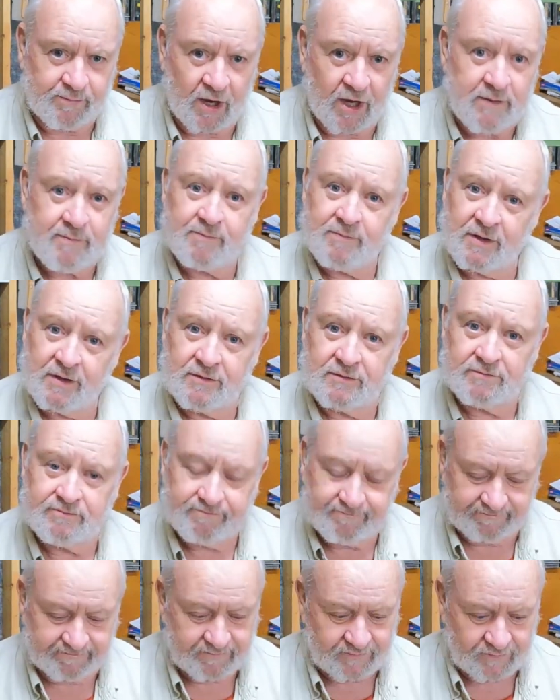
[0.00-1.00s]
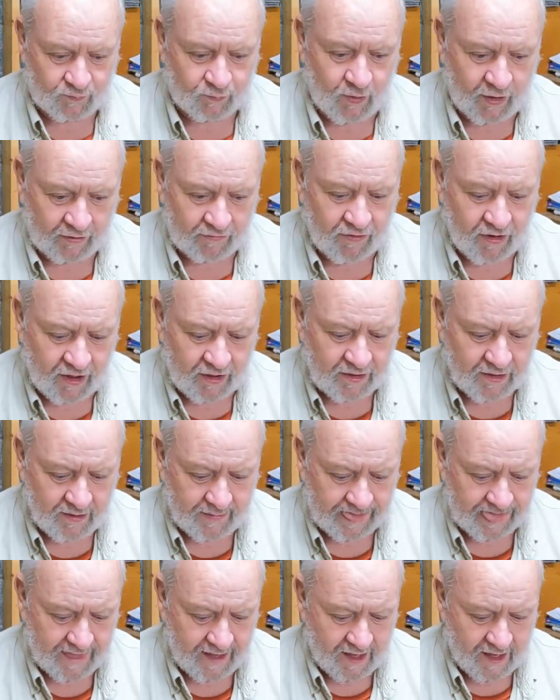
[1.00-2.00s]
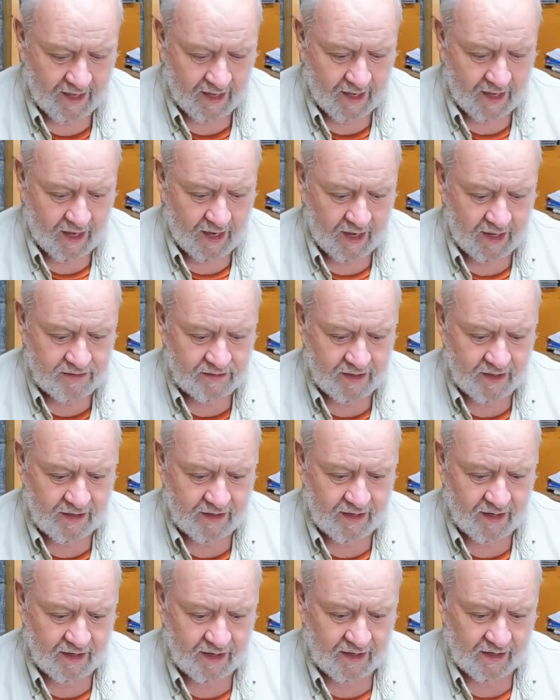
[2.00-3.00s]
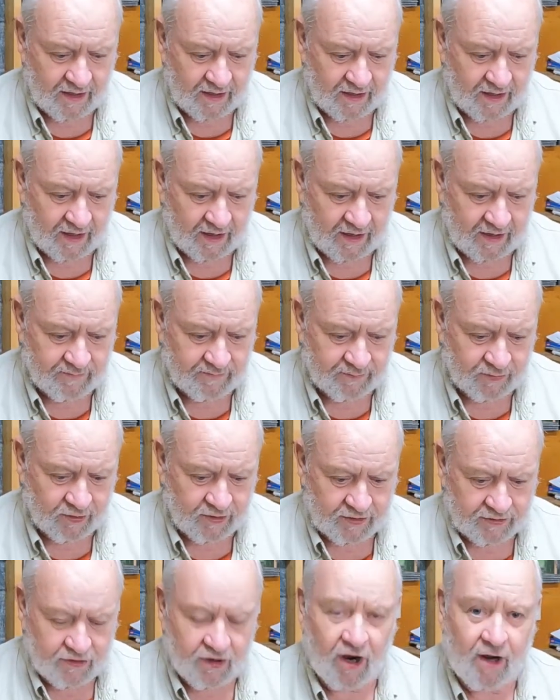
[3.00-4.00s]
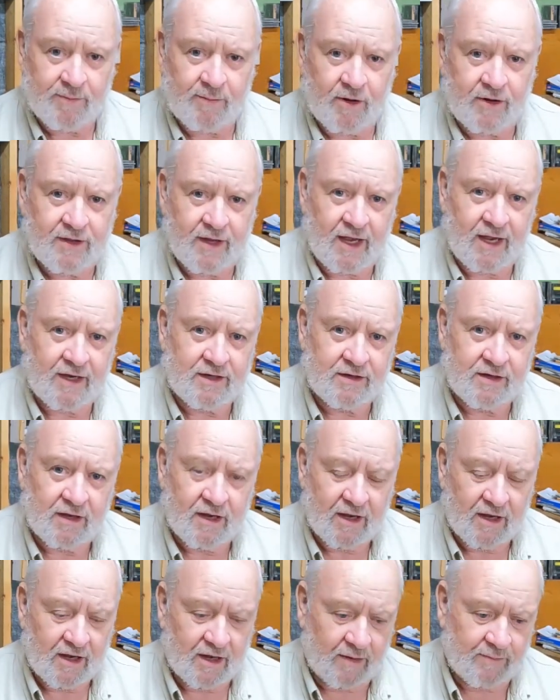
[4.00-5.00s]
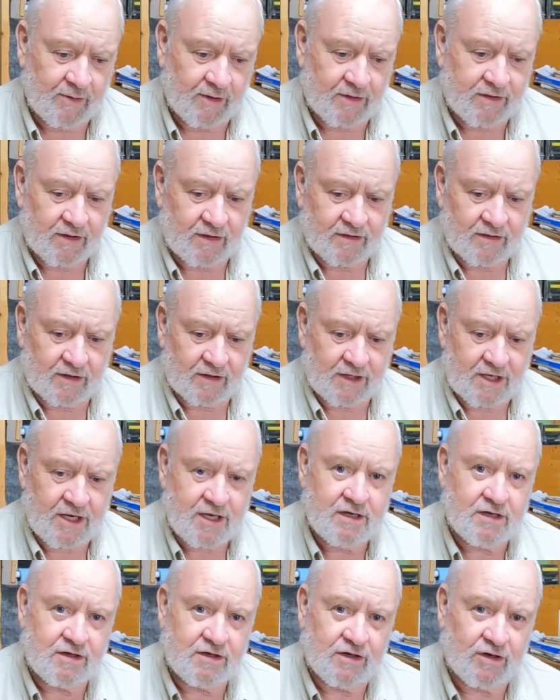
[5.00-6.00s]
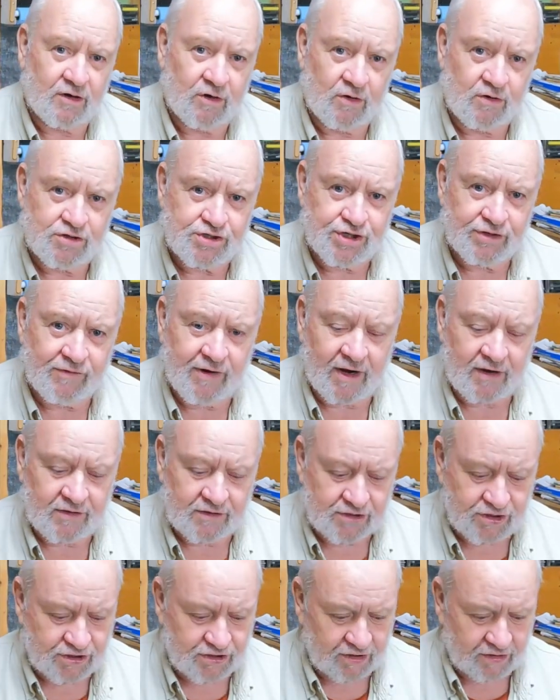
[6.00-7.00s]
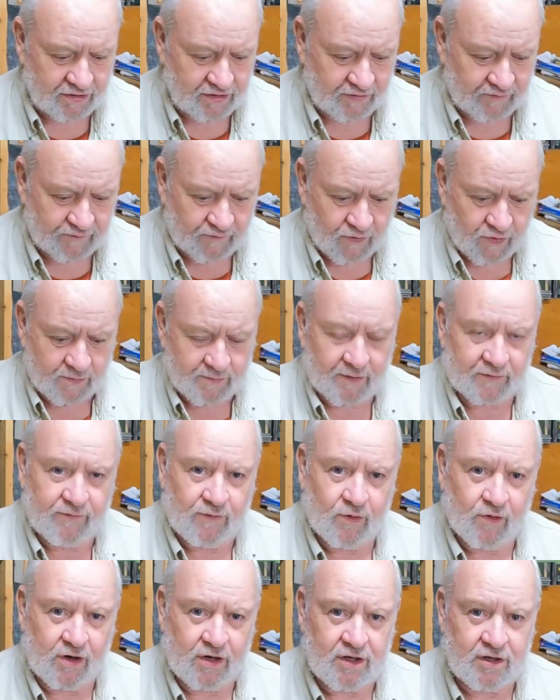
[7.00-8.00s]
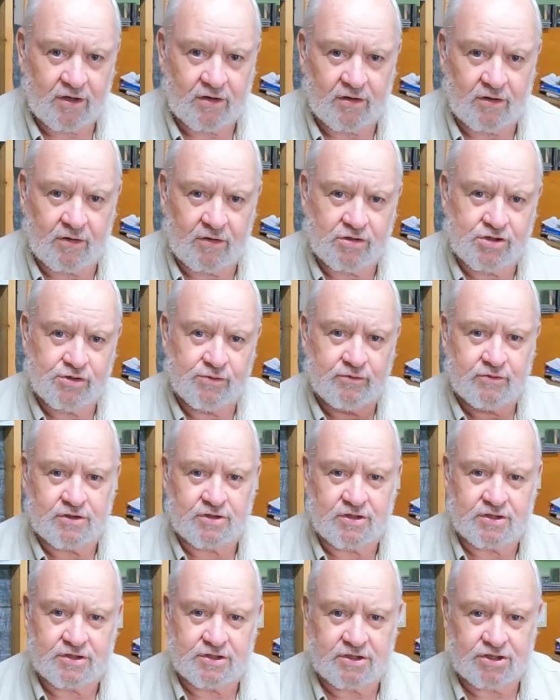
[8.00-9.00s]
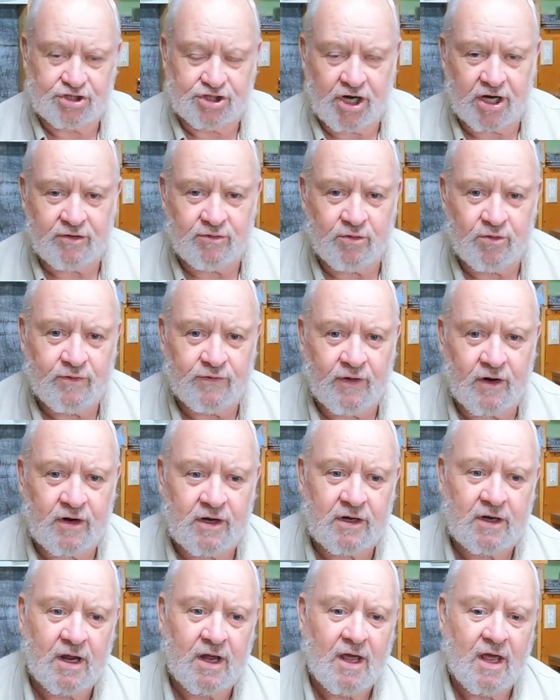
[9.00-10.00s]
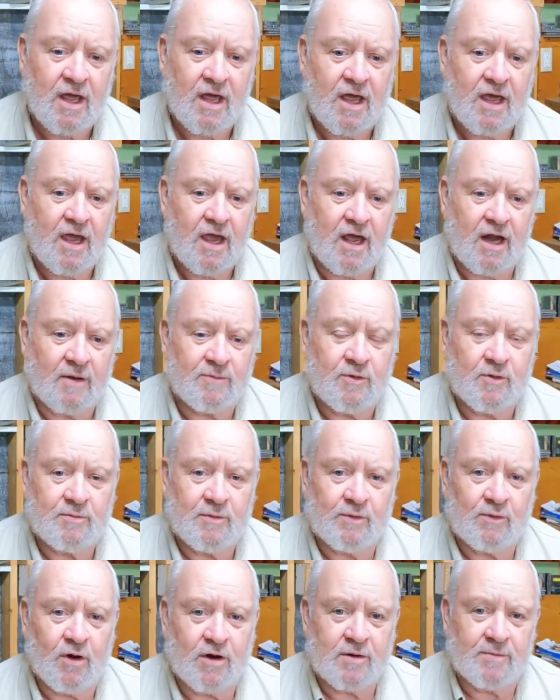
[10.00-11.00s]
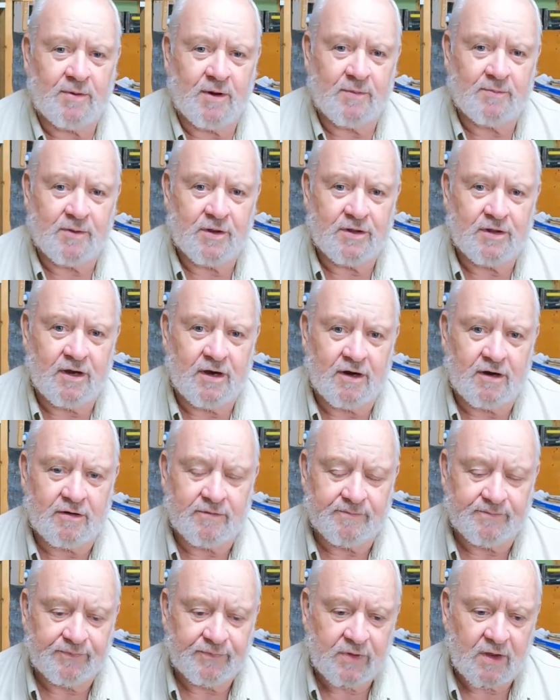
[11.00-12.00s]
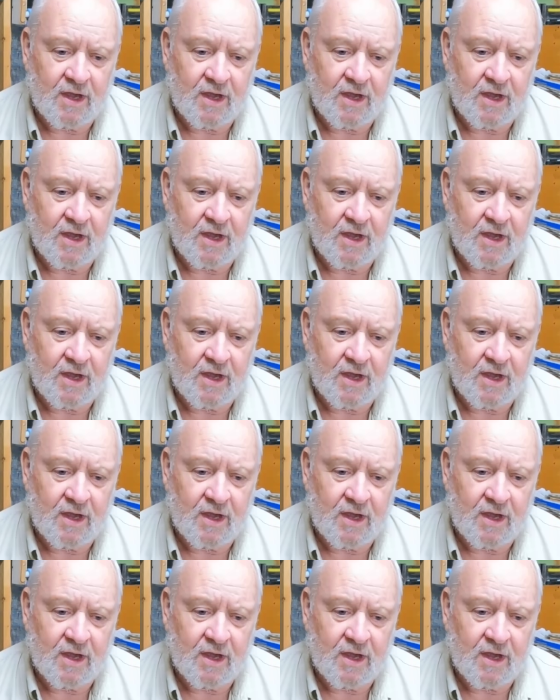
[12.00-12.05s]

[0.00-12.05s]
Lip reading: pipe, well crock, and then I put a top on that. I built a little heated enclosure around it, just a little 4x4 heated enclosure with a shed roof on it, and I put my water pump in there.